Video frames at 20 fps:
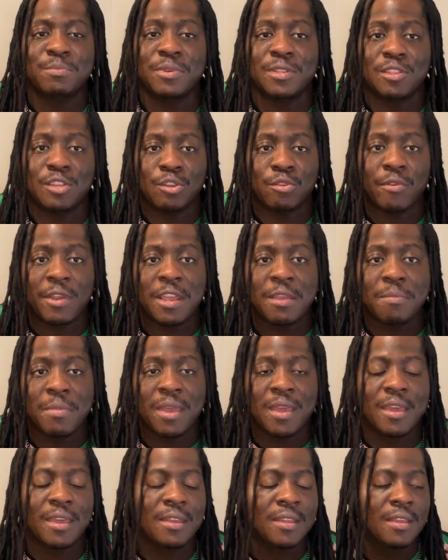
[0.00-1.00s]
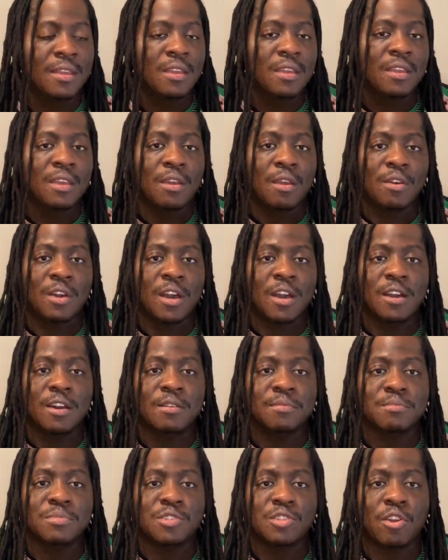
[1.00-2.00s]
But The Gray Man,
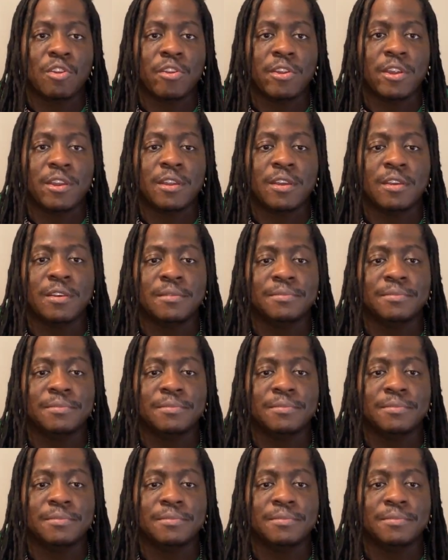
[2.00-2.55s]
starring,